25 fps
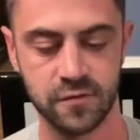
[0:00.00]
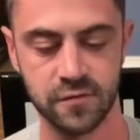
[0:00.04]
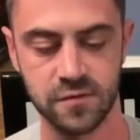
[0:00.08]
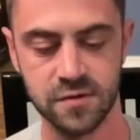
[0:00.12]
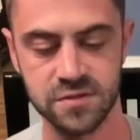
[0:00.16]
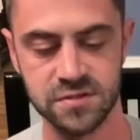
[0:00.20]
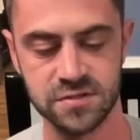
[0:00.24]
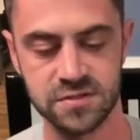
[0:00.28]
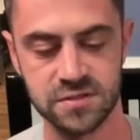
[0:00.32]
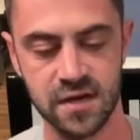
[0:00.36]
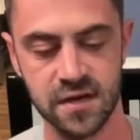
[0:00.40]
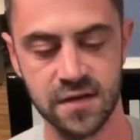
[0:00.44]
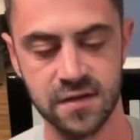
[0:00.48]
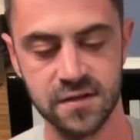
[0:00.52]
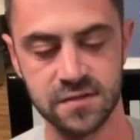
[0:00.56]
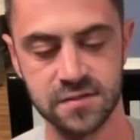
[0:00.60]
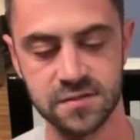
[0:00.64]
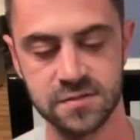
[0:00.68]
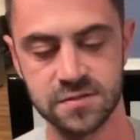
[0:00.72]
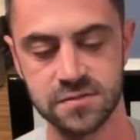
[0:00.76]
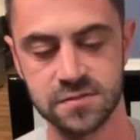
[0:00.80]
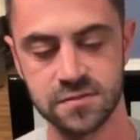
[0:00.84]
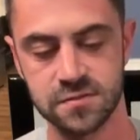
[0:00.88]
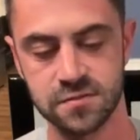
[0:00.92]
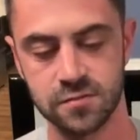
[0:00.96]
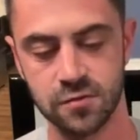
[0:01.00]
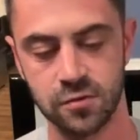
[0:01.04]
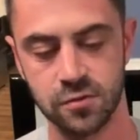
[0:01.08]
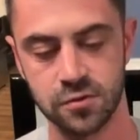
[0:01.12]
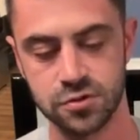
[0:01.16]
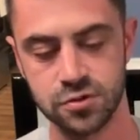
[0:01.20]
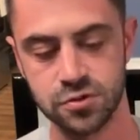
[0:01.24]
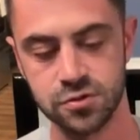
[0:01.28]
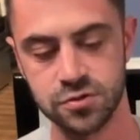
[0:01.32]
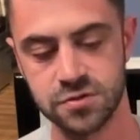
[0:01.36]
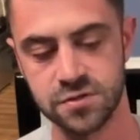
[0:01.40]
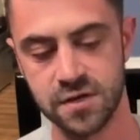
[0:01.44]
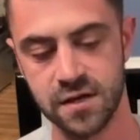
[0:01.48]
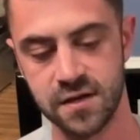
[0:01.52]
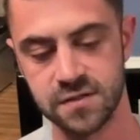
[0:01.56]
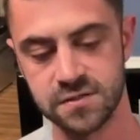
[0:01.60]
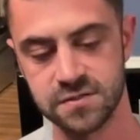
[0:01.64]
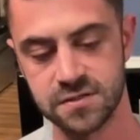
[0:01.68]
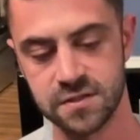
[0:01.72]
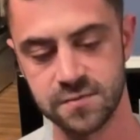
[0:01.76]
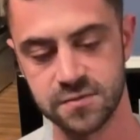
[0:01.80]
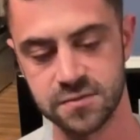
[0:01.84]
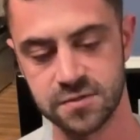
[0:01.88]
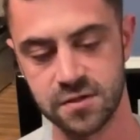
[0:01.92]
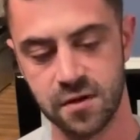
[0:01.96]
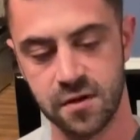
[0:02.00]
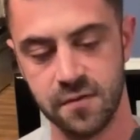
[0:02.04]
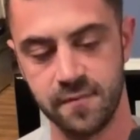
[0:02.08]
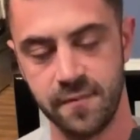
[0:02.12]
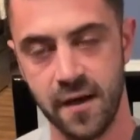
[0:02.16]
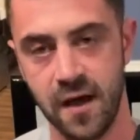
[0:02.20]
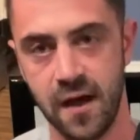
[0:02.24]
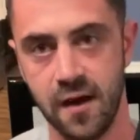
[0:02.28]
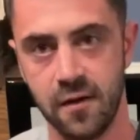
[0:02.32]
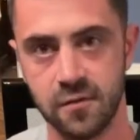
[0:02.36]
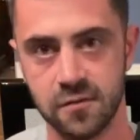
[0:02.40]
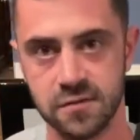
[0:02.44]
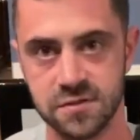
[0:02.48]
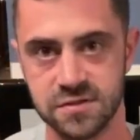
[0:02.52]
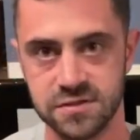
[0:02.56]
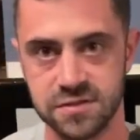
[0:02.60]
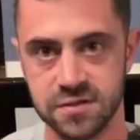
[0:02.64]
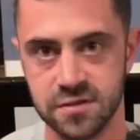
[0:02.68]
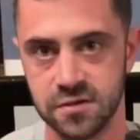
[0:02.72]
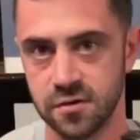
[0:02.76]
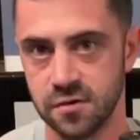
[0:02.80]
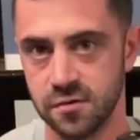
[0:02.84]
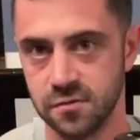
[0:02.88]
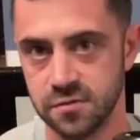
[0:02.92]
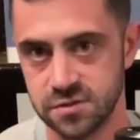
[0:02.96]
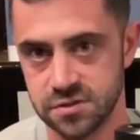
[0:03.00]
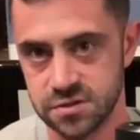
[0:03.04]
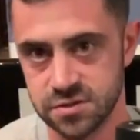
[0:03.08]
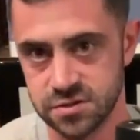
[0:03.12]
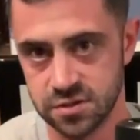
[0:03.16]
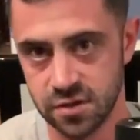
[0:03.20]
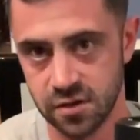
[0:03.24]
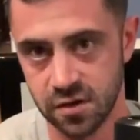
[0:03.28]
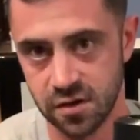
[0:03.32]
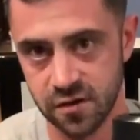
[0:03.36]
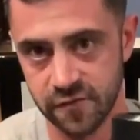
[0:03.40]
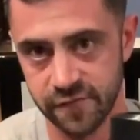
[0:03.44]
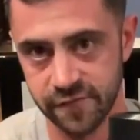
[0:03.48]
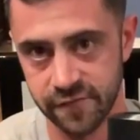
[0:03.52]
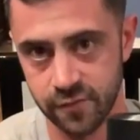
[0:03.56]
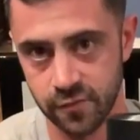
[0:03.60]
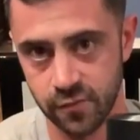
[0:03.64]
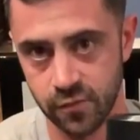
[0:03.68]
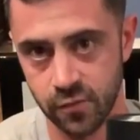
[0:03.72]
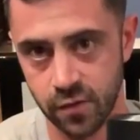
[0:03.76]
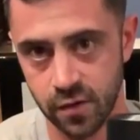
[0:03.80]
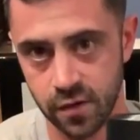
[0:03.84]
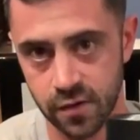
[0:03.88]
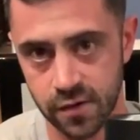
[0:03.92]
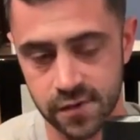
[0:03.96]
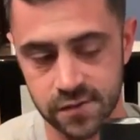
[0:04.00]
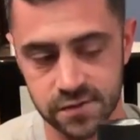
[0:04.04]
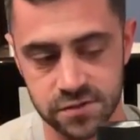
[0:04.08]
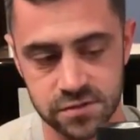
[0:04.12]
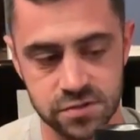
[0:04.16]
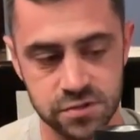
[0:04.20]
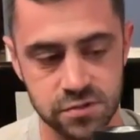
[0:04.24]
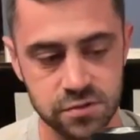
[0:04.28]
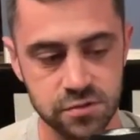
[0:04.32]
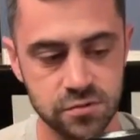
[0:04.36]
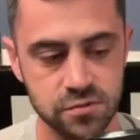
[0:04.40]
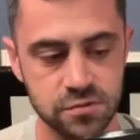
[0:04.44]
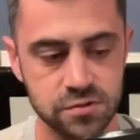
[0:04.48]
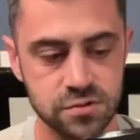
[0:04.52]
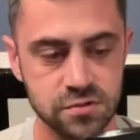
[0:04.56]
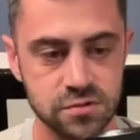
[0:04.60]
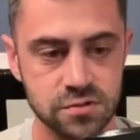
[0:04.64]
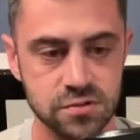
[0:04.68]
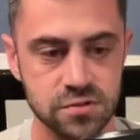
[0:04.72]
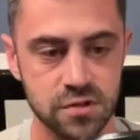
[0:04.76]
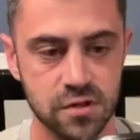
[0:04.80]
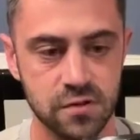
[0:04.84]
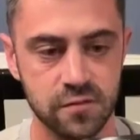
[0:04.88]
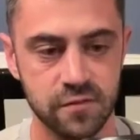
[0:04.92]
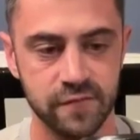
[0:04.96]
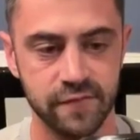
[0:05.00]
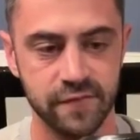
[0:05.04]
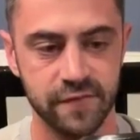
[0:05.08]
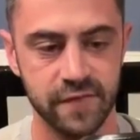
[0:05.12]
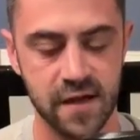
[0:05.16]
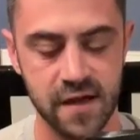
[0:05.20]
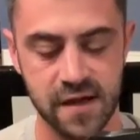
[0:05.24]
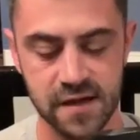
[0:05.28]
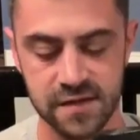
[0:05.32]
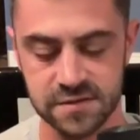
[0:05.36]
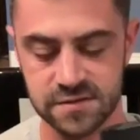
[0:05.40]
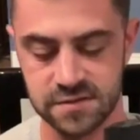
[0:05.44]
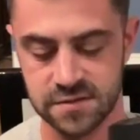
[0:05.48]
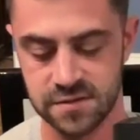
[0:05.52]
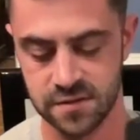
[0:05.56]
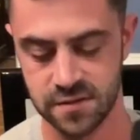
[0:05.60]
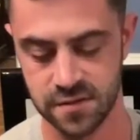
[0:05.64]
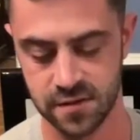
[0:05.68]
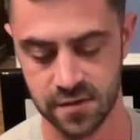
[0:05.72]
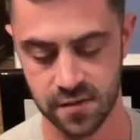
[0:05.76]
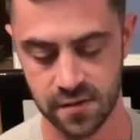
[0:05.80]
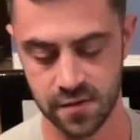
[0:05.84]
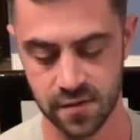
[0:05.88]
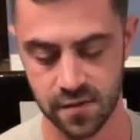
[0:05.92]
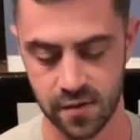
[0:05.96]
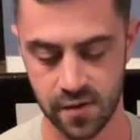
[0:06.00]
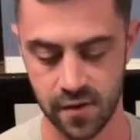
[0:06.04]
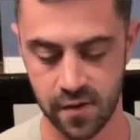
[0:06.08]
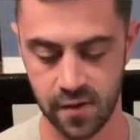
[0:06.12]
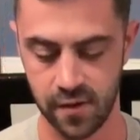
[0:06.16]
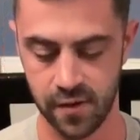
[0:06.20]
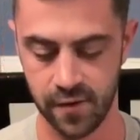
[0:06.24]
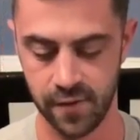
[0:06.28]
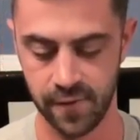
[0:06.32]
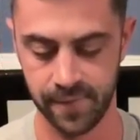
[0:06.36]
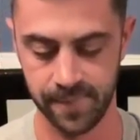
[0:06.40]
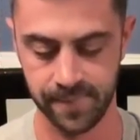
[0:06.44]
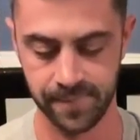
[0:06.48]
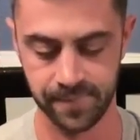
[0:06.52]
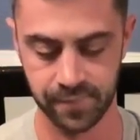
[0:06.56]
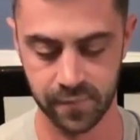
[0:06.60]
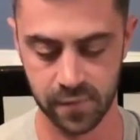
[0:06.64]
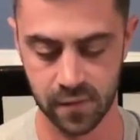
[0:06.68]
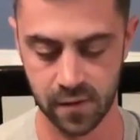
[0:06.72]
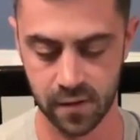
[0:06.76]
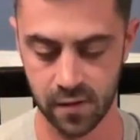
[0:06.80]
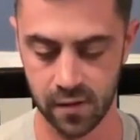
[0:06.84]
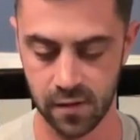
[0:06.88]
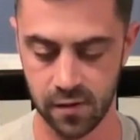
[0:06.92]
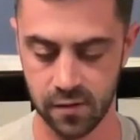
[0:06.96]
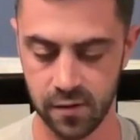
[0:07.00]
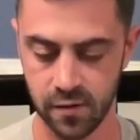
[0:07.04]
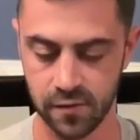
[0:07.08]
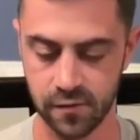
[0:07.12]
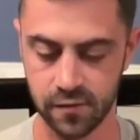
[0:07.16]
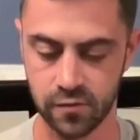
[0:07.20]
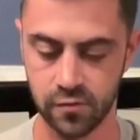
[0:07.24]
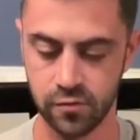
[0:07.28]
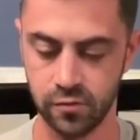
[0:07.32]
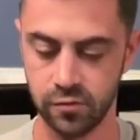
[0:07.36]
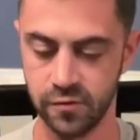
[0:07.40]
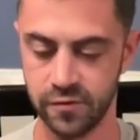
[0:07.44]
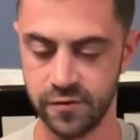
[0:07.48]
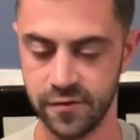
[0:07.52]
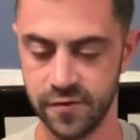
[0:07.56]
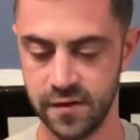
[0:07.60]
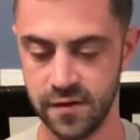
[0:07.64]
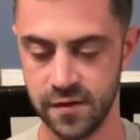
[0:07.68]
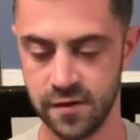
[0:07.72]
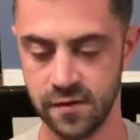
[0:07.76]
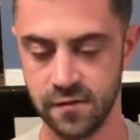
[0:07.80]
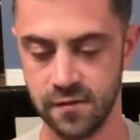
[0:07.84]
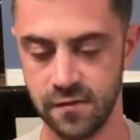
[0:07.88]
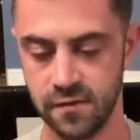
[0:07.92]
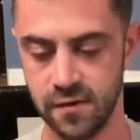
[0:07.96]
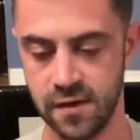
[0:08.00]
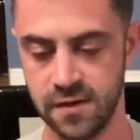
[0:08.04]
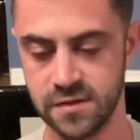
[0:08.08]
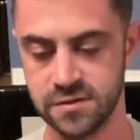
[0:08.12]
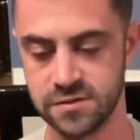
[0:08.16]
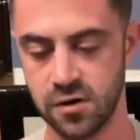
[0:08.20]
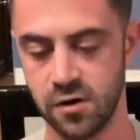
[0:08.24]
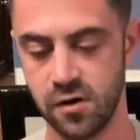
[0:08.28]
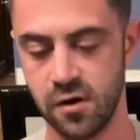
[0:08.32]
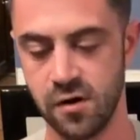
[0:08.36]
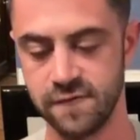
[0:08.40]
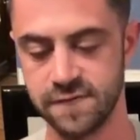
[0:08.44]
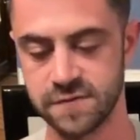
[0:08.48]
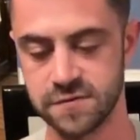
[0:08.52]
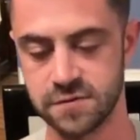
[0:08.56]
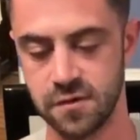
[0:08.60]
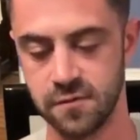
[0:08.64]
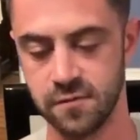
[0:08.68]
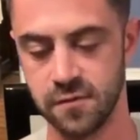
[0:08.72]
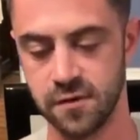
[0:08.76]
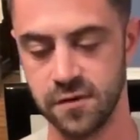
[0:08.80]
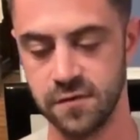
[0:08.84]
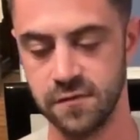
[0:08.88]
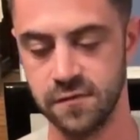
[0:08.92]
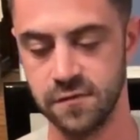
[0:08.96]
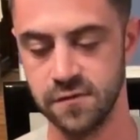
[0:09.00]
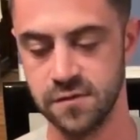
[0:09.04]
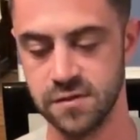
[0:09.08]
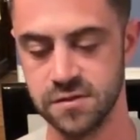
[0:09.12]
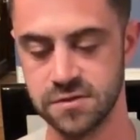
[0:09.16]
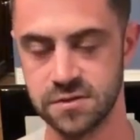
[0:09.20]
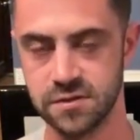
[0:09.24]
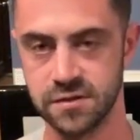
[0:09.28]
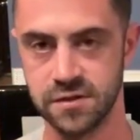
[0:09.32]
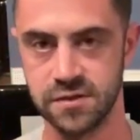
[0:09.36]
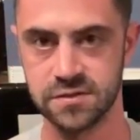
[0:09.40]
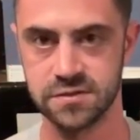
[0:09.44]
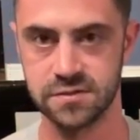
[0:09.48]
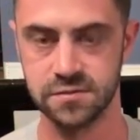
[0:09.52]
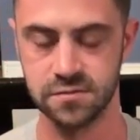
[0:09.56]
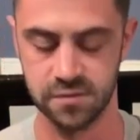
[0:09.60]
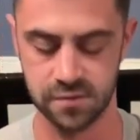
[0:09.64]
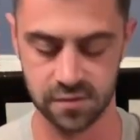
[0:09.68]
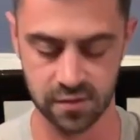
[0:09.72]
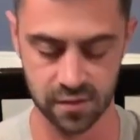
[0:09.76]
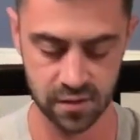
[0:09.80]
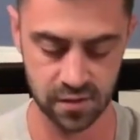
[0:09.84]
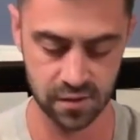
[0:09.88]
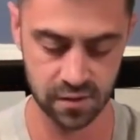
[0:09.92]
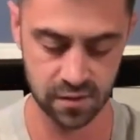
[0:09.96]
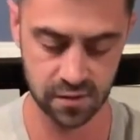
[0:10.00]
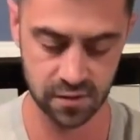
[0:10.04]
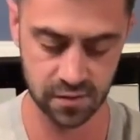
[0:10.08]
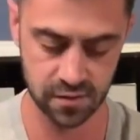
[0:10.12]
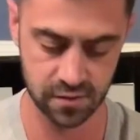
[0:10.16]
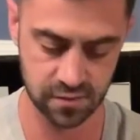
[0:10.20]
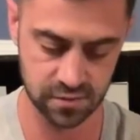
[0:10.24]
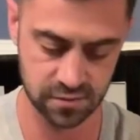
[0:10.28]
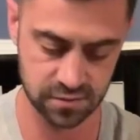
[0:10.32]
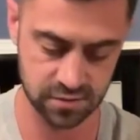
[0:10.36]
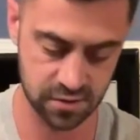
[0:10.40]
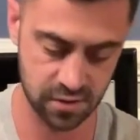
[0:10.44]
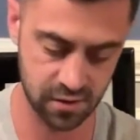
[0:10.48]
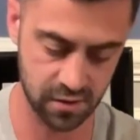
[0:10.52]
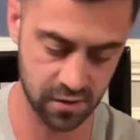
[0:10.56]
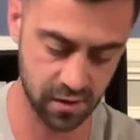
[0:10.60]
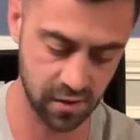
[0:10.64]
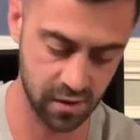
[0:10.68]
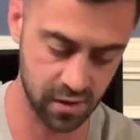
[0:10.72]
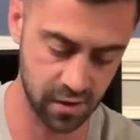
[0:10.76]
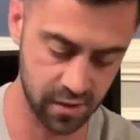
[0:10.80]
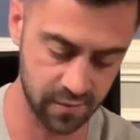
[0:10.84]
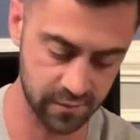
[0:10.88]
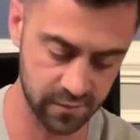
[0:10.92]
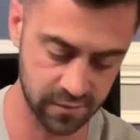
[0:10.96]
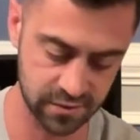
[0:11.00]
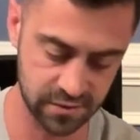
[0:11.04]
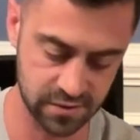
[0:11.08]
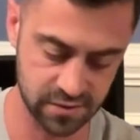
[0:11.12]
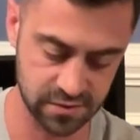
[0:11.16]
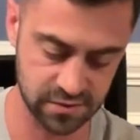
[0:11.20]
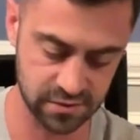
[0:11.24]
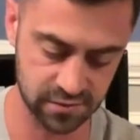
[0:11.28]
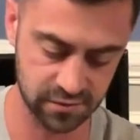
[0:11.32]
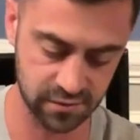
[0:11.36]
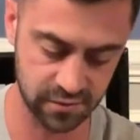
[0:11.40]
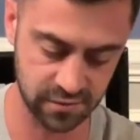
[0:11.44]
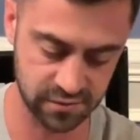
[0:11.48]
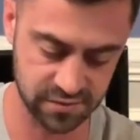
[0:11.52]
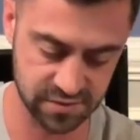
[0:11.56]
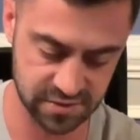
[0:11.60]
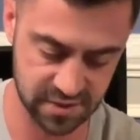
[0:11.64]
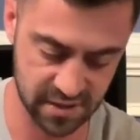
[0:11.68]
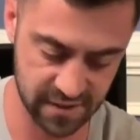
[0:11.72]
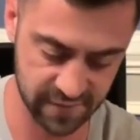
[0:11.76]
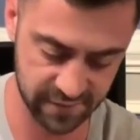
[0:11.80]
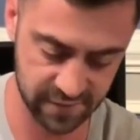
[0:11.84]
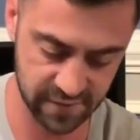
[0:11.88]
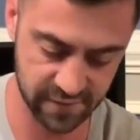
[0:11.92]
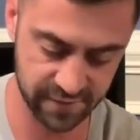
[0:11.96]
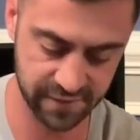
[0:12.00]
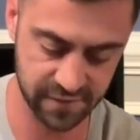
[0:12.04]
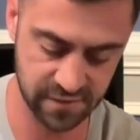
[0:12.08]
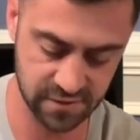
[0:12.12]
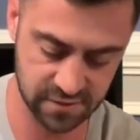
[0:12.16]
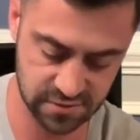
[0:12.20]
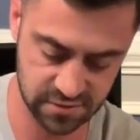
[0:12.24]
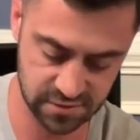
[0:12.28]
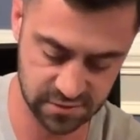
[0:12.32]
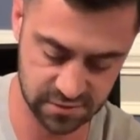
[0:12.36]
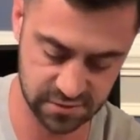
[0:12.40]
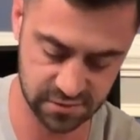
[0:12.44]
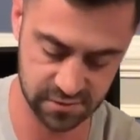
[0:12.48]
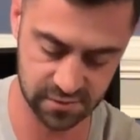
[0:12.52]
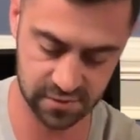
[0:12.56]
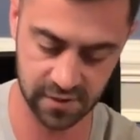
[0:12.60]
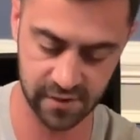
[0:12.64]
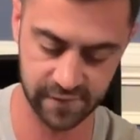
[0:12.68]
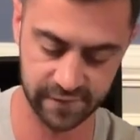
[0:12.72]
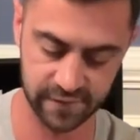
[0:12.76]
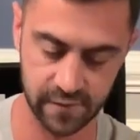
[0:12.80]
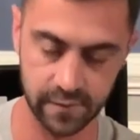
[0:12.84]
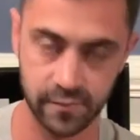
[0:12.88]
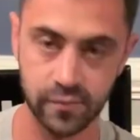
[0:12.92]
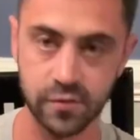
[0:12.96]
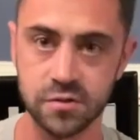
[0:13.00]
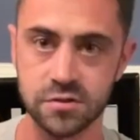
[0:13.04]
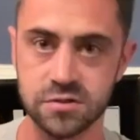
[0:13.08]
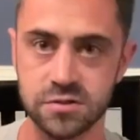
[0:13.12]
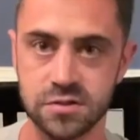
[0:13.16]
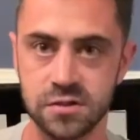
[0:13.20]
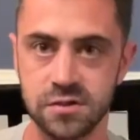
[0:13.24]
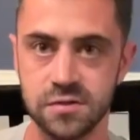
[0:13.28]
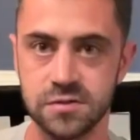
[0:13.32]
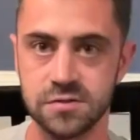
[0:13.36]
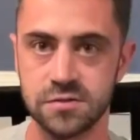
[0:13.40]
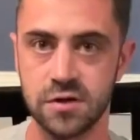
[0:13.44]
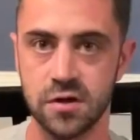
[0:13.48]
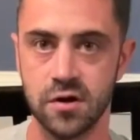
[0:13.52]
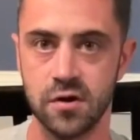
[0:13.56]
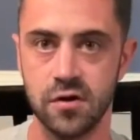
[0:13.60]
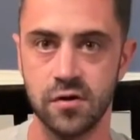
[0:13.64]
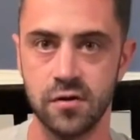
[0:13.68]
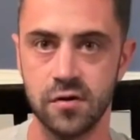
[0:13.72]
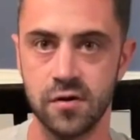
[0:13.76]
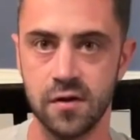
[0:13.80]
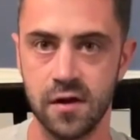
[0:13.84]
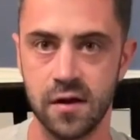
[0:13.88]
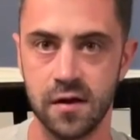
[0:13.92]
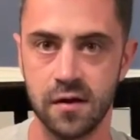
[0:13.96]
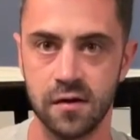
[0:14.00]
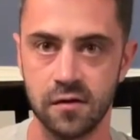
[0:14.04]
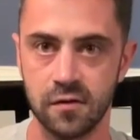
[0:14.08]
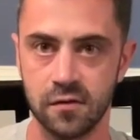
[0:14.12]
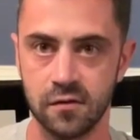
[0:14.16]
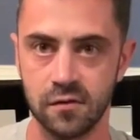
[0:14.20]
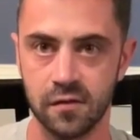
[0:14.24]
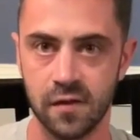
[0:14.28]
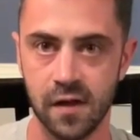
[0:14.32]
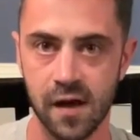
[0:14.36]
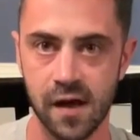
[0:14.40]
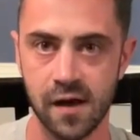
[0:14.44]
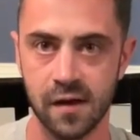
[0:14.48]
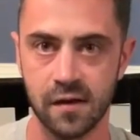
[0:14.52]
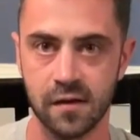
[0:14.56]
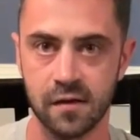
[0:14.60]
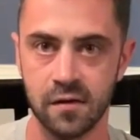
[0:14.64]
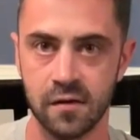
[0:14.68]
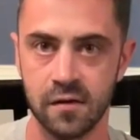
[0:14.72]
settings, I'm sorry. Power 0, which is off, 1 and 2, so slow and fast. Another cool thing, and it's off, so I'm going to do this unless it would turn on, but there's a little safety feature, so you have to push in and turn, and it'll lock